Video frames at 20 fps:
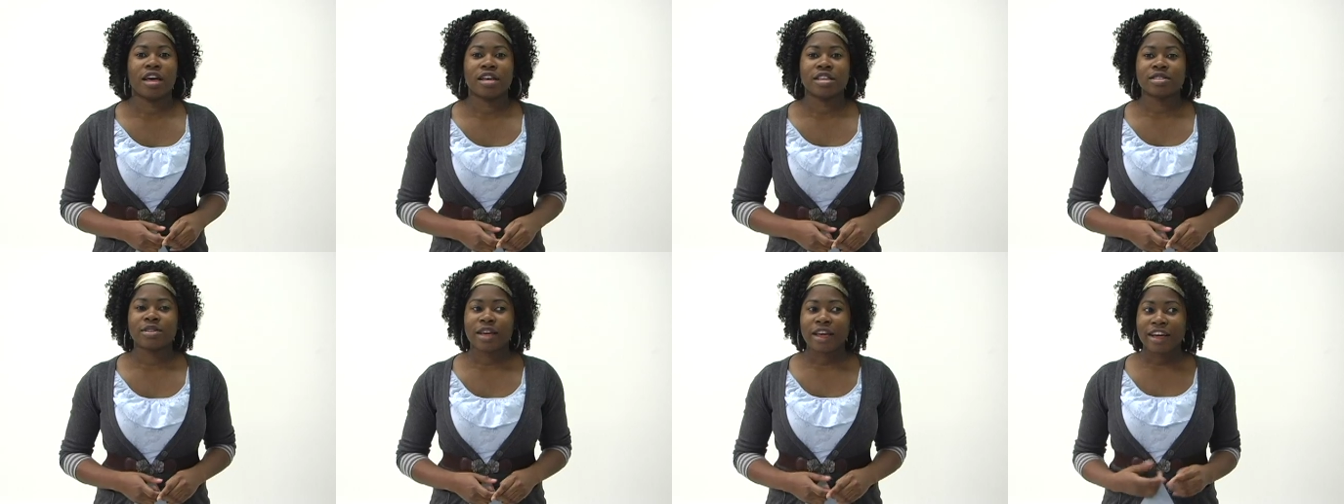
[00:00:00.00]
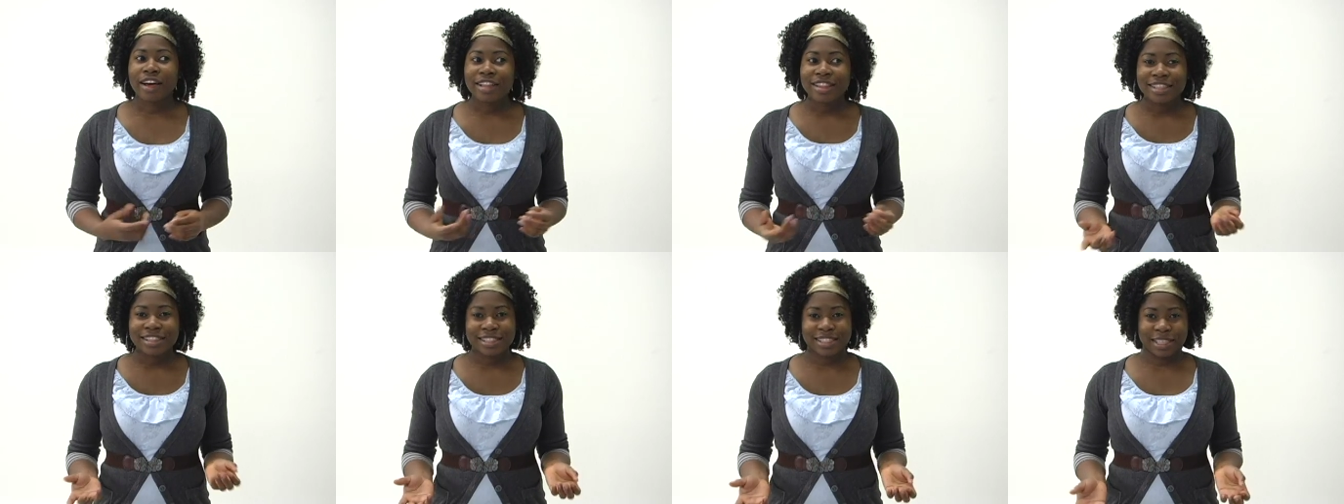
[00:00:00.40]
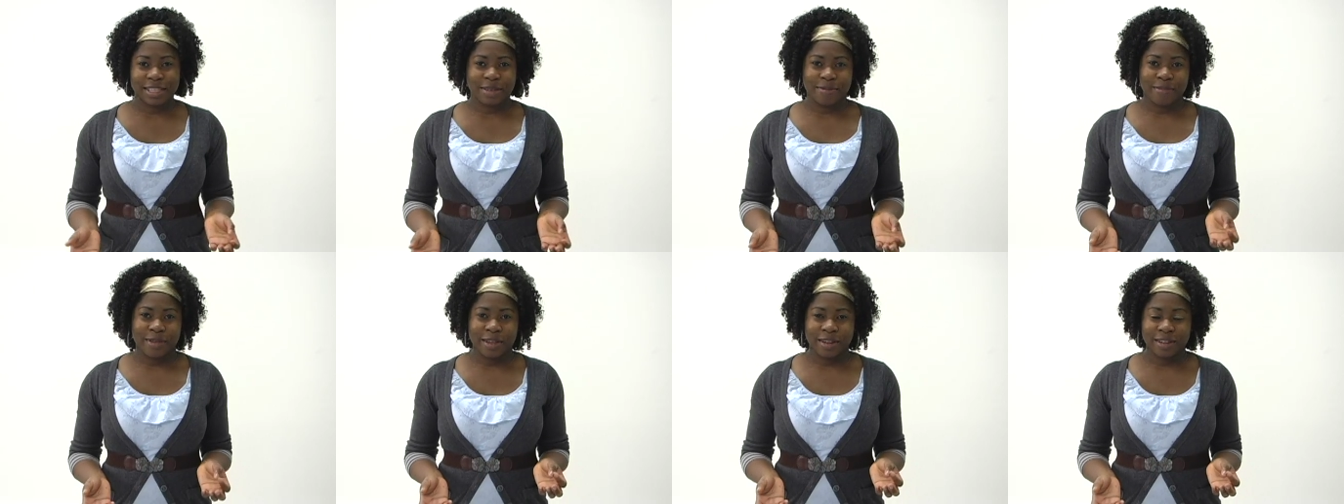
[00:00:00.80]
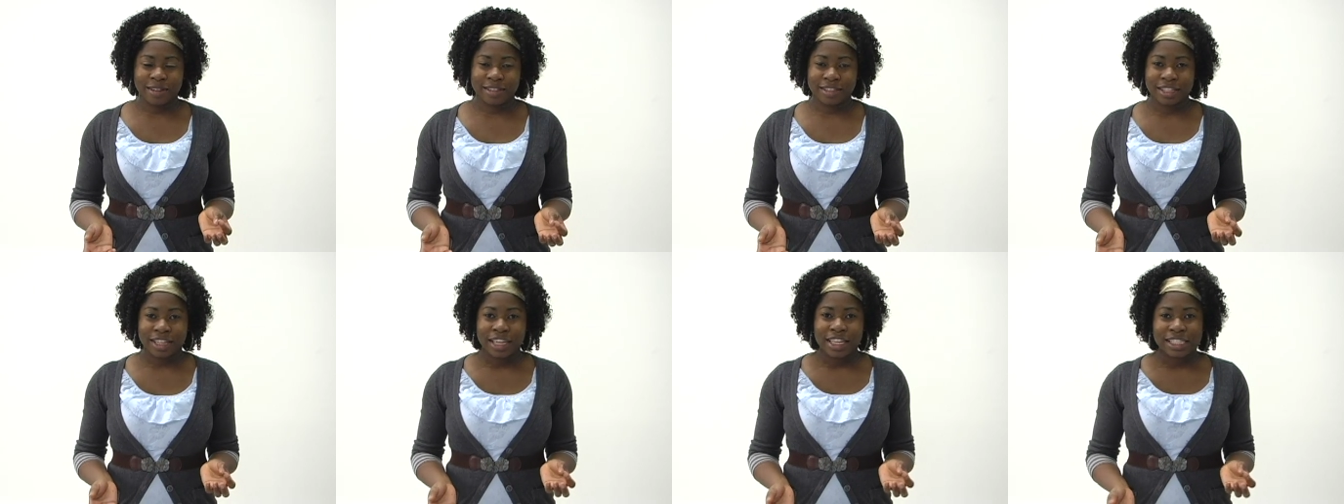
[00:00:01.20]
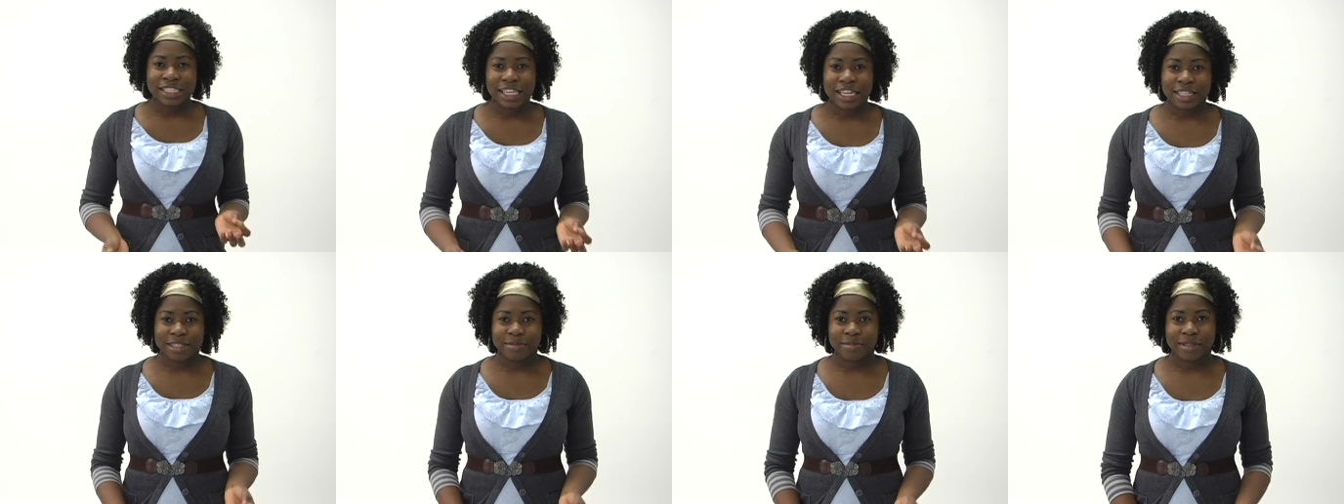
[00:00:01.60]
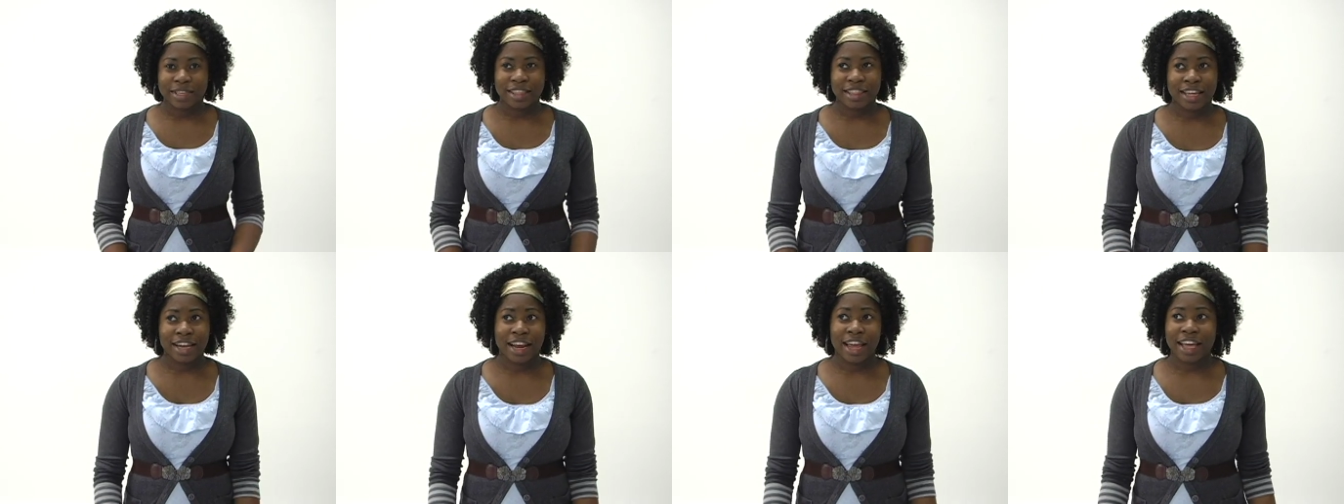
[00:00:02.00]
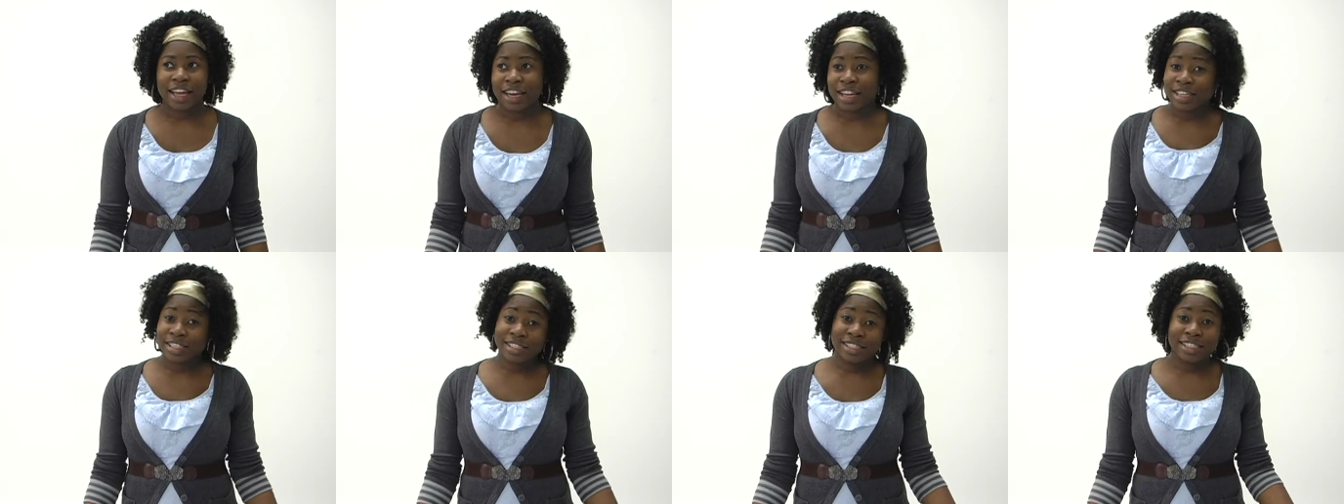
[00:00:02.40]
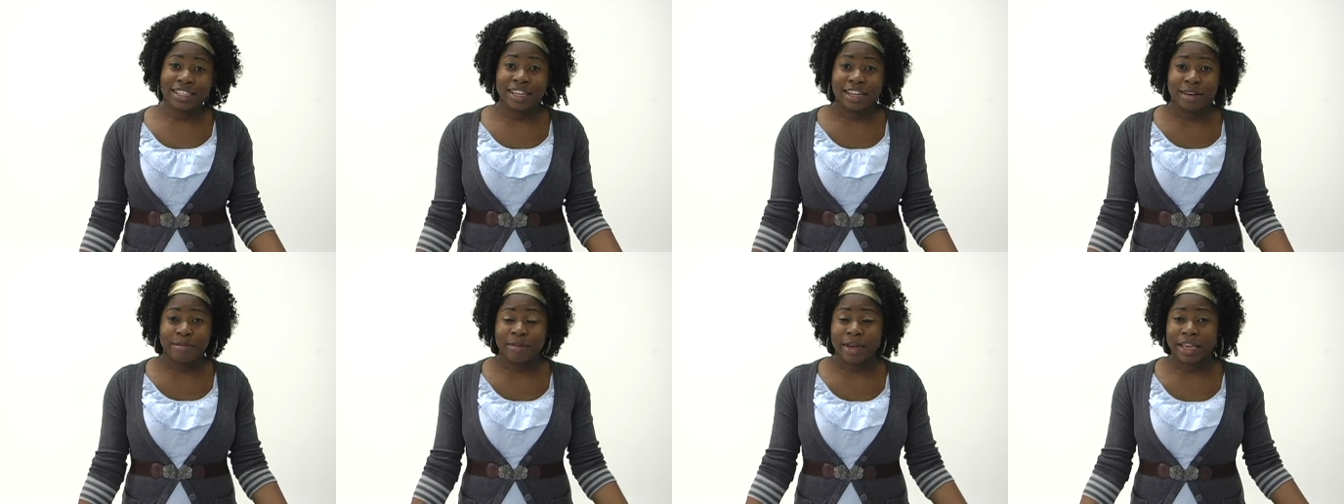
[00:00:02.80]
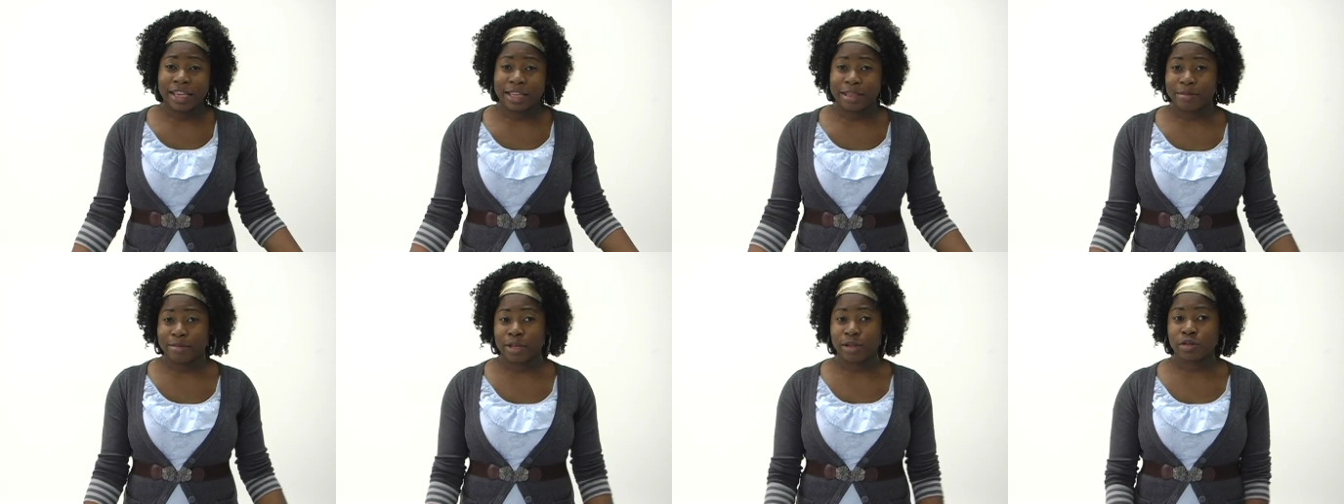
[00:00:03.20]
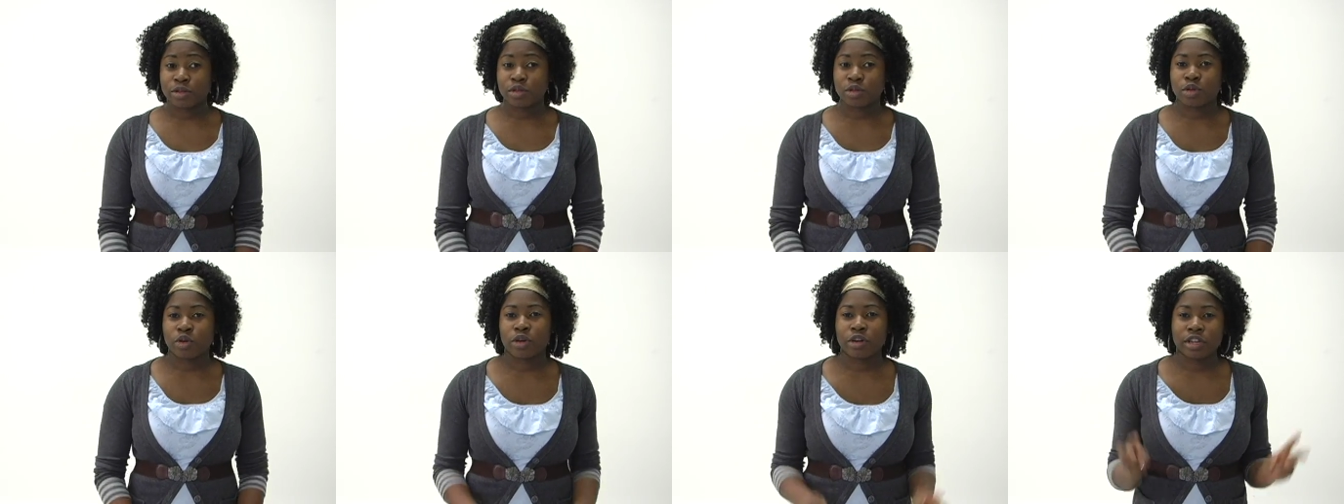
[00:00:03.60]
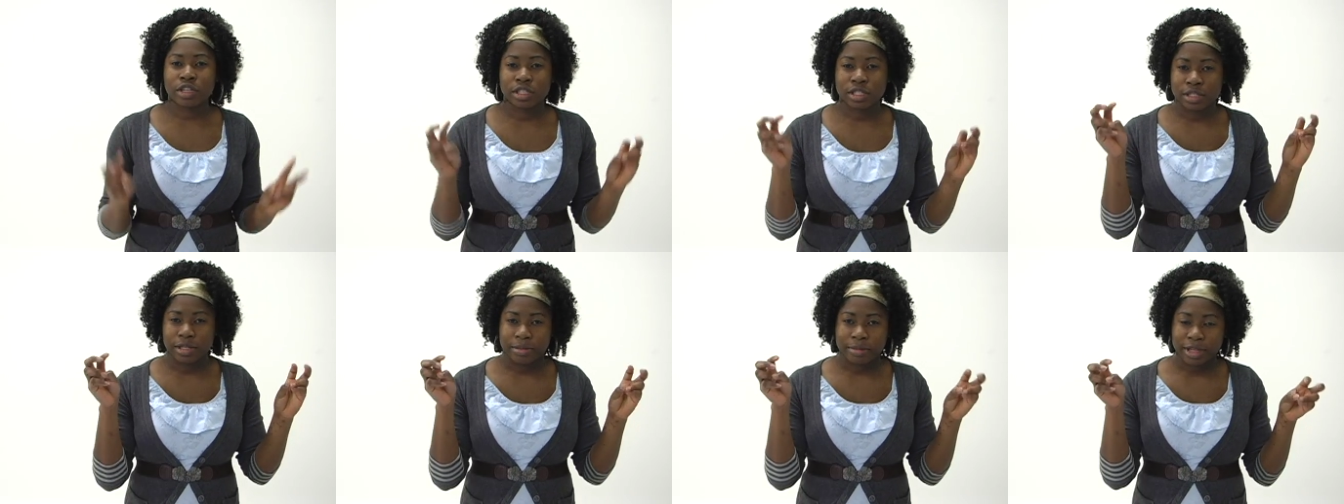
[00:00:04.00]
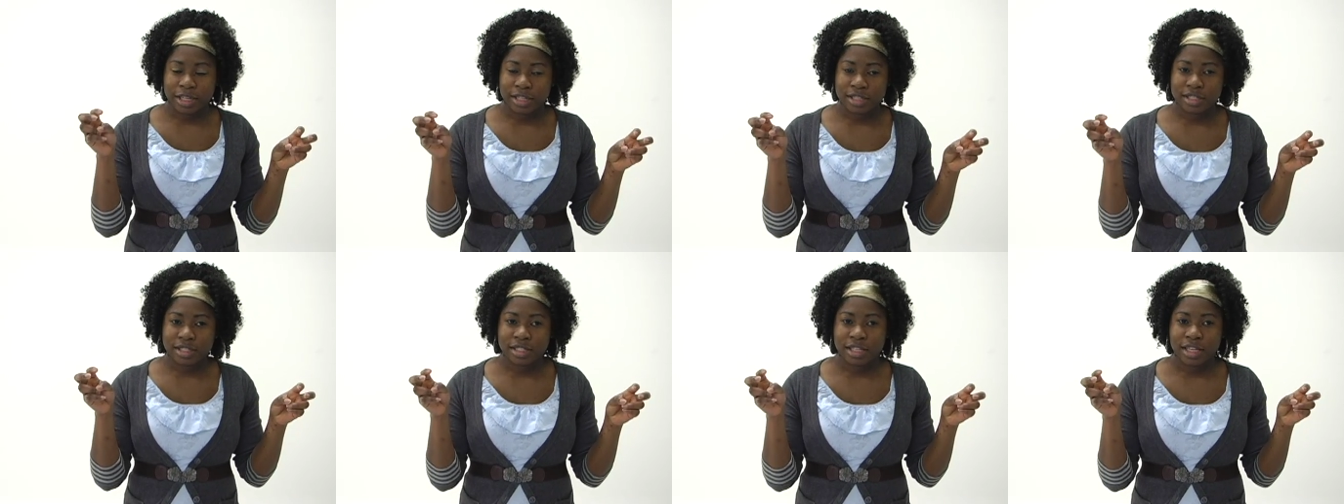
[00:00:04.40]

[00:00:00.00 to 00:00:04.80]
So I got this email telling me that I had exceeded my email storage limit.